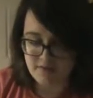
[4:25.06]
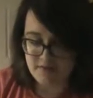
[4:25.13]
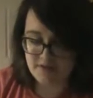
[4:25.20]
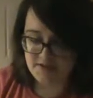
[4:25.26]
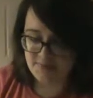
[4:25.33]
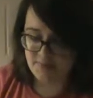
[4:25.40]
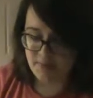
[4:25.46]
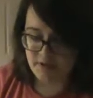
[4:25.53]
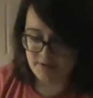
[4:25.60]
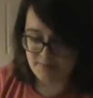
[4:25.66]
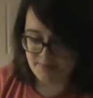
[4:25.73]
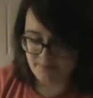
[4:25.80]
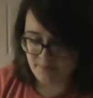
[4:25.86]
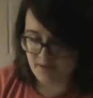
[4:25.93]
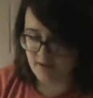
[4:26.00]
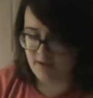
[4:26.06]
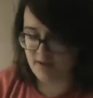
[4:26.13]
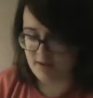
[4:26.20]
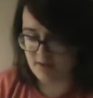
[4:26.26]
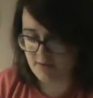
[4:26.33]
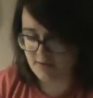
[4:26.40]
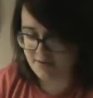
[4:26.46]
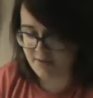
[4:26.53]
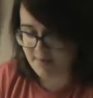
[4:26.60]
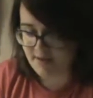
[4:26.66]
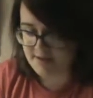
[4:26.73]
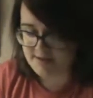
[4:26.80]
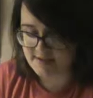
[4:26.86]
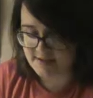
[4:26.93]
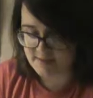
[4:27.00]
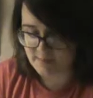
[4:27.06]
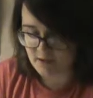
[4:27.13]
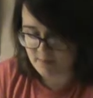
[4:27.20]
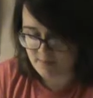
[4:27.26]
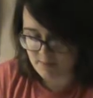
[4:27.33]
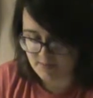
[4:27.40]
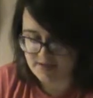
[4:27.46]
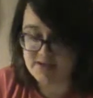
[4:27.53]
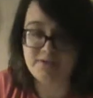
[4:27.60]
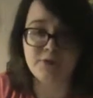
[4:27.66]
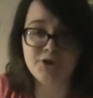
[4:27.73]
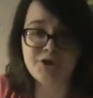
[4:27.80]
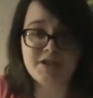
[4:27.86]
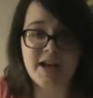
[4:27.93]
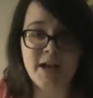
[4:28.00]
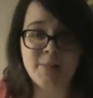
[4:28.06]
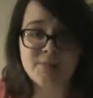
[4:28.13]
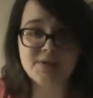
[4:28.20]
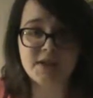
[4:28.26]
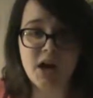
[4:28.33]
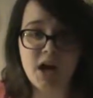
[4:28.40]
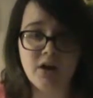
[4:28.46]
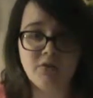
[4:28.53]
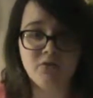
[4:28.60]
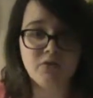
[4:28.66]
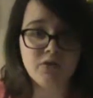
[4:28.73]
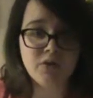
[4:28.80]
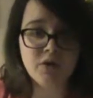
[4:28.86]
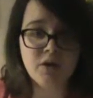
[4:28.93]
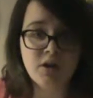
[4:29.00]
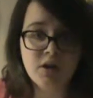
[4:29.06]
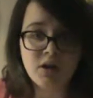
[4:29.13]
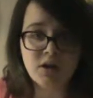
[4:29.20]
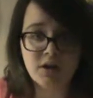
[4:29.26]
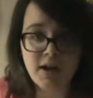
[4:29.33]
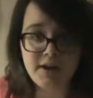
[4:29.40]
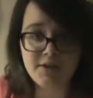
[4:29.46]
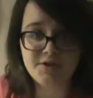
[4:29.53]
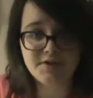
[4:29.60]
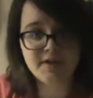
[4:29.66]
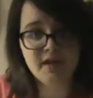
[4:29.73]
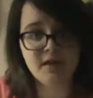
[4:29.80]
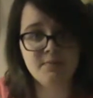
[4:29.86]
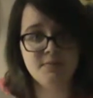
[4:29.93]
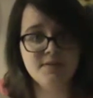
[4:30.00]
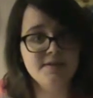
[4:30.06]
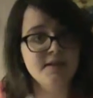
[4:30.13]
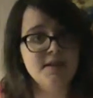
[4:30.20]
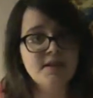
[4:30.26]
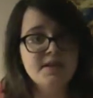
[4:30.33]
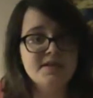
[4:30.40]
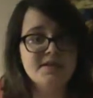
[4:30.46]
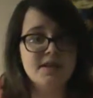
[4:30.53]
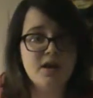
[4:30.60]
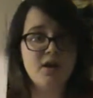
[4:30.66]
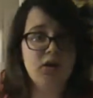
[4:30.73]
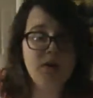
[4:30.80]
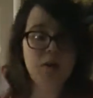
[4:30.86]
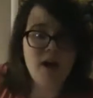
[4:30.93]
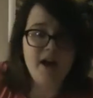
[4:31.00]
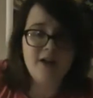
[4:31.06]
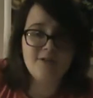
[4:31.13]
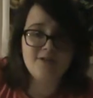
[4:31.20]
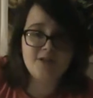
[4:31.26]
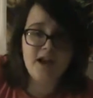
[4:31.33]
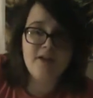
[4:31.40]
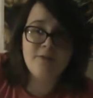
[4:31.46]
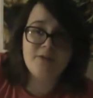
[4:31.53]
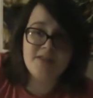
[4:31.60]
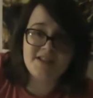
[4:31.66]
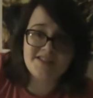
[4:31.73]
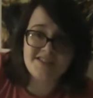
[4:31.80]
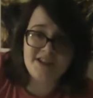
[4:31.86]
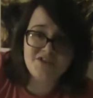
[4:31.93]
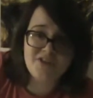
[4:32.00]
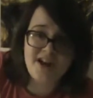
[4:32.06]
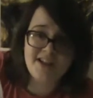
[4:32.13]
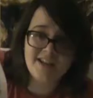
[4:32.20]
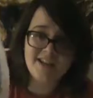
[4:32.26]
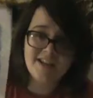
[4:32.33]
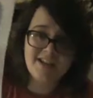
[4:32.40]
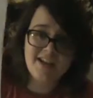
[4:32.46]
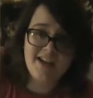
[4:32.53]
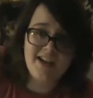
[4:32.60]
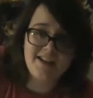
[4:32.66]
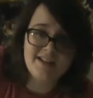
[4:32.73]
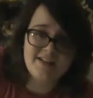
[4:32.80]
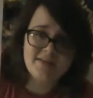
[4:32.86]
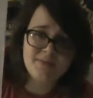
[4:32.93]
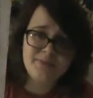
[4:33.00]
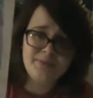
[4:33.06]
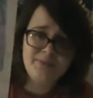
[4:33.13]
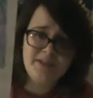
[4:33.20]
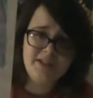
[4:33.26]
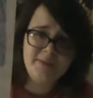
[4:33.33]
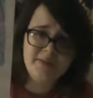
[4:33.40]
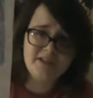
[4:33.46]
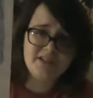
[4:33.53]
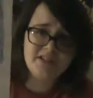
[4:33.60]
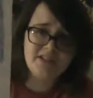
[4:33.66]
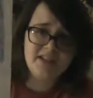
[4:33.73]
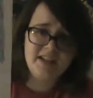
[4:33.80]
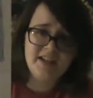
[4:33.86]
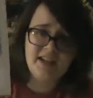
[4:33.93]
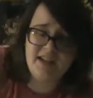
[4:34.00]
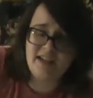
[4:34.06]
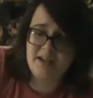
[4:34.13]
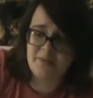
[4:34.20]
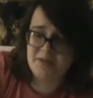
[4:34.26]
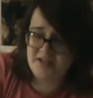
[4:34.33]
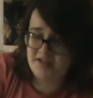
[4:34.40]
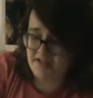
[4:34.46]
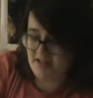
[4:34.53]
And then this one, they made us experiment with different types of color schemes. So I also have one that's tetradic, and it's really weird looking, and I would